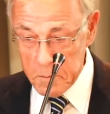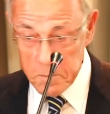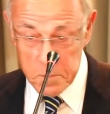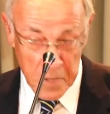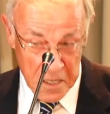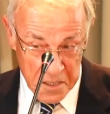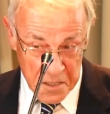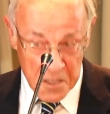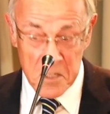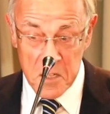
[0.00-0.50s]

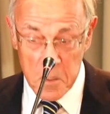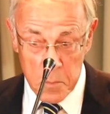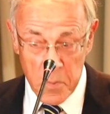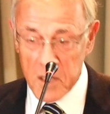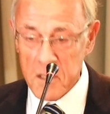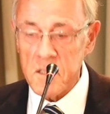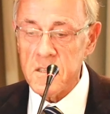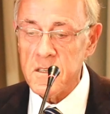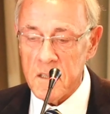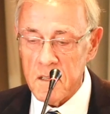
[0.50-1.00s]

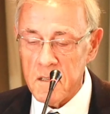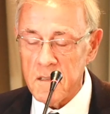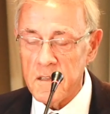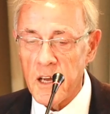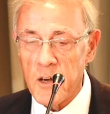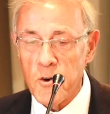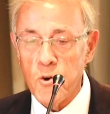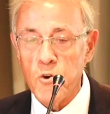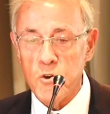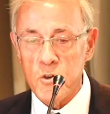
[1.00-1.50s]
participants in
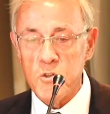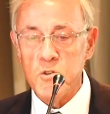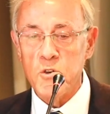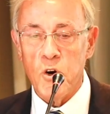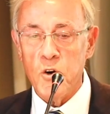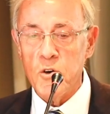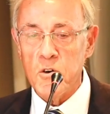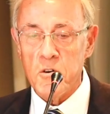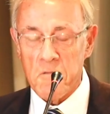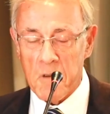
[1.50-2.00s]
the course
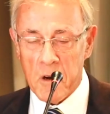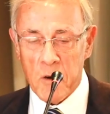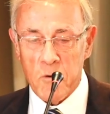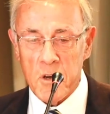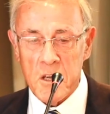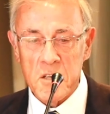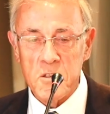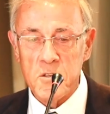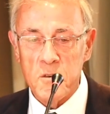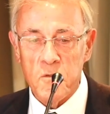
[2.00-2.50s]
on
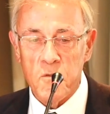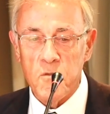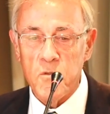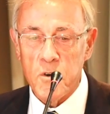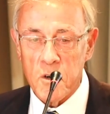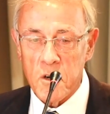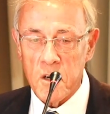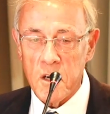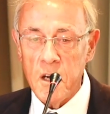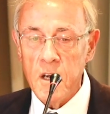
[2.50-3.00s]
regulation
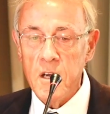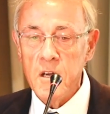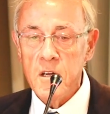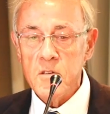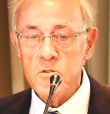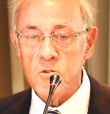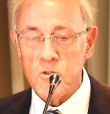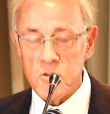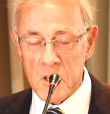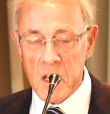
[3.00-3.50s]
for
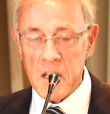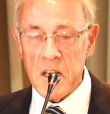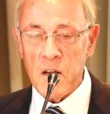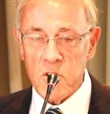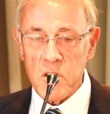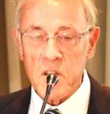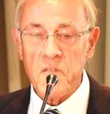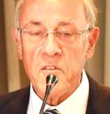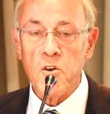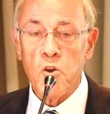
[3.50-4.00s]

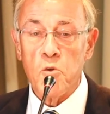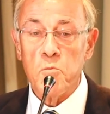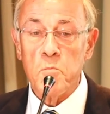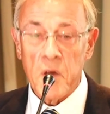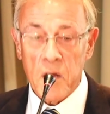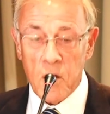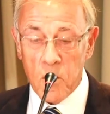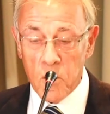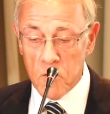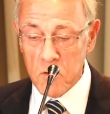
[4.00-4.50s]
Sustainable
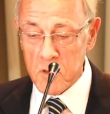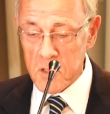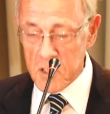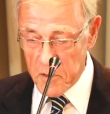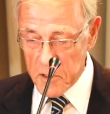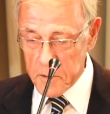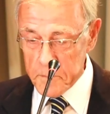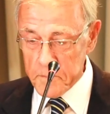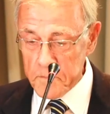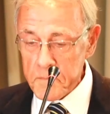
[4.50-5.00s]
Development Goal
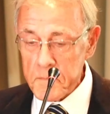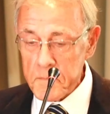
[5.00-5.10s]
7.